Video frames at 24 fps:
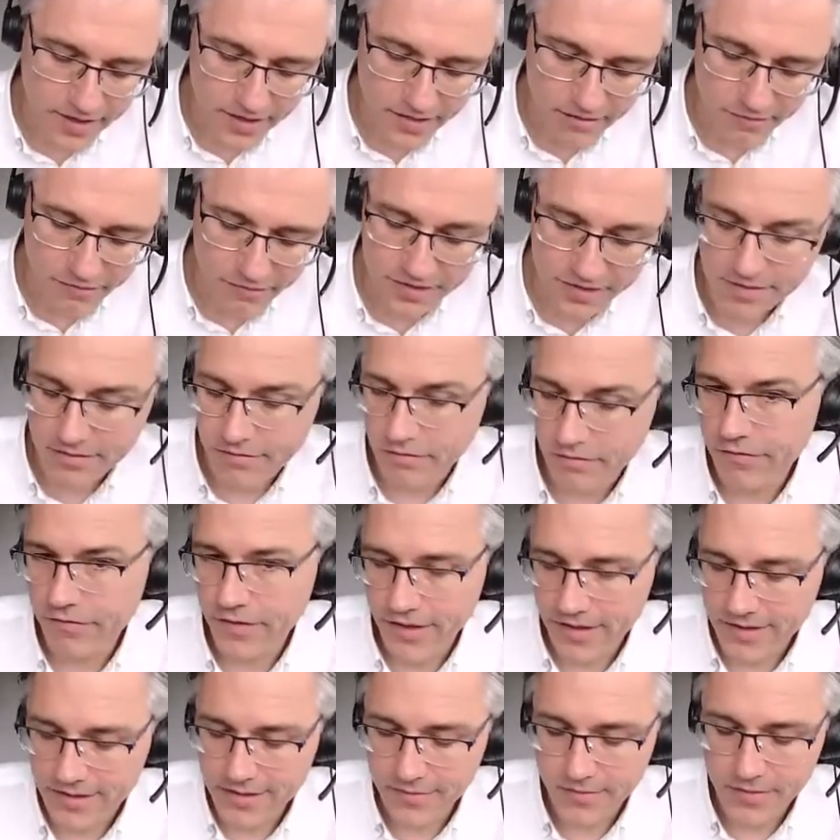fiscal
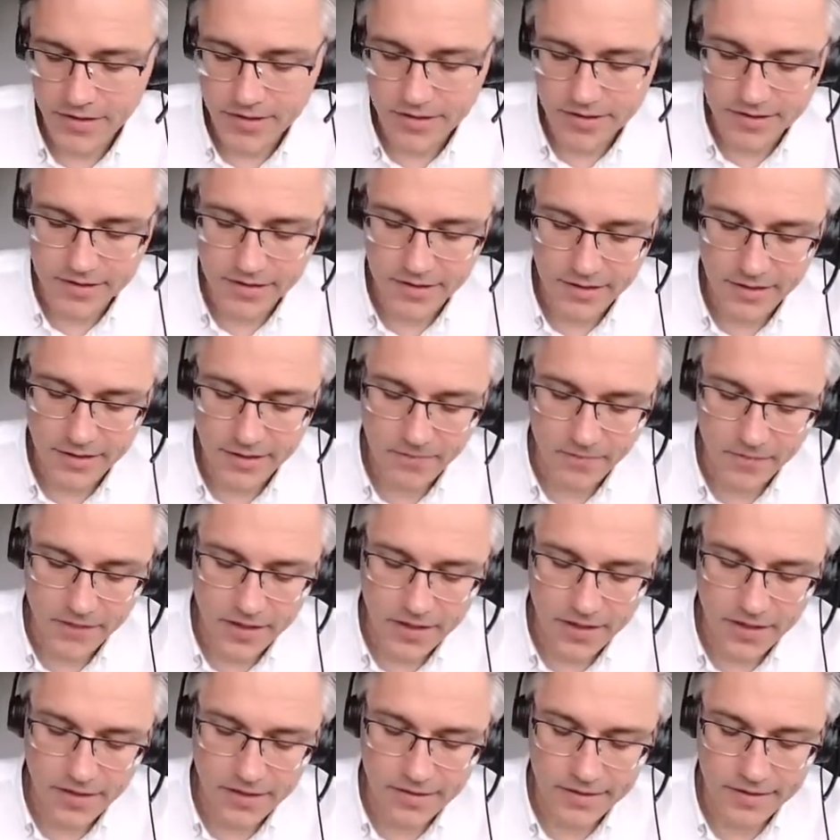flexibility,
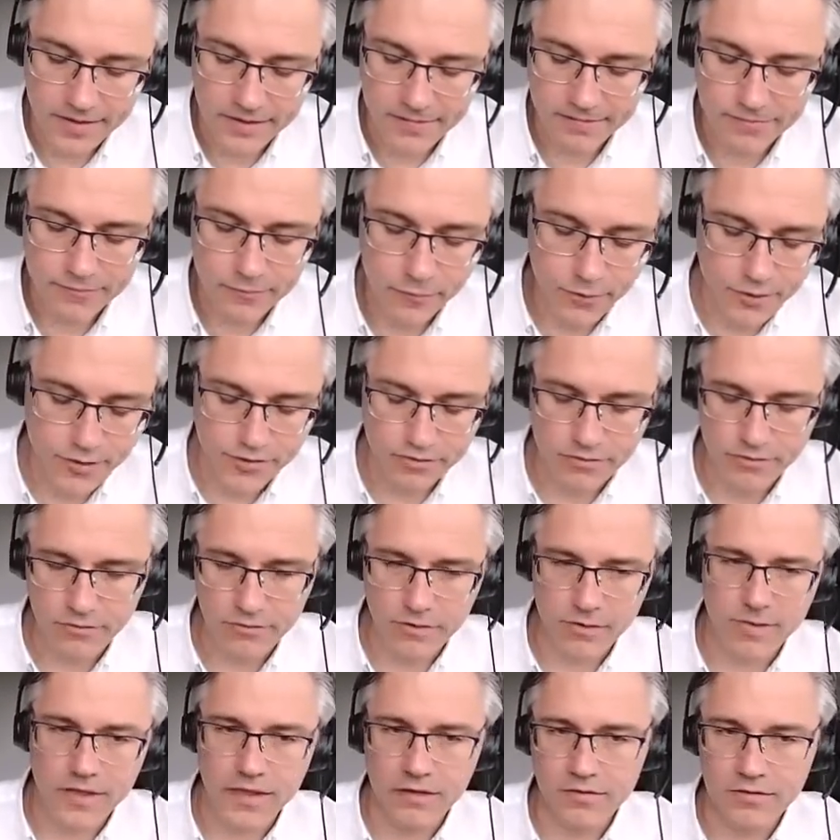which is all
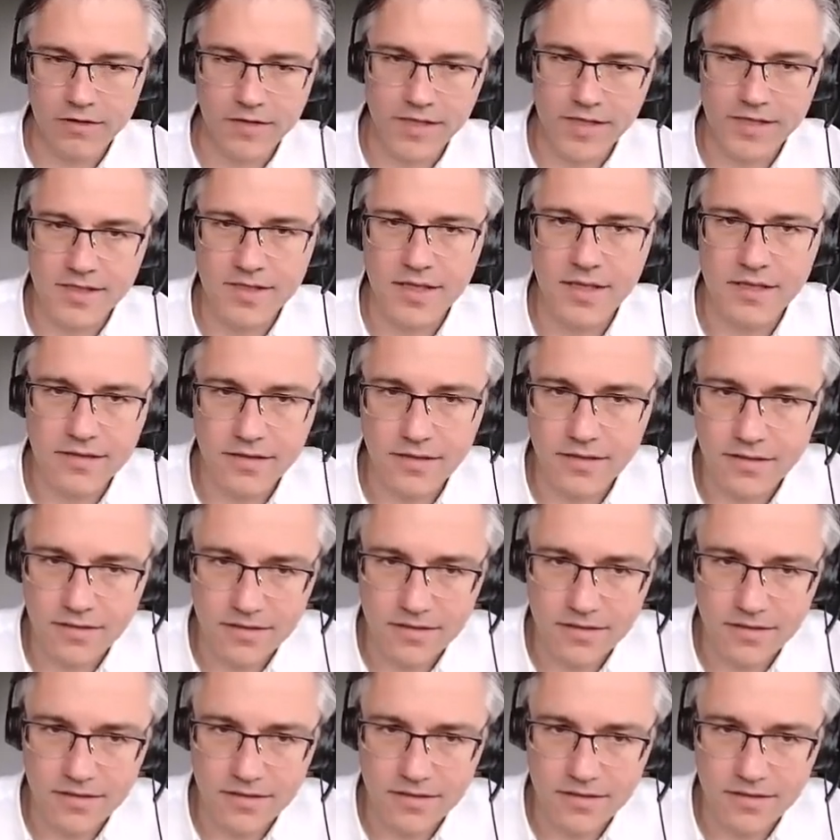about assessing the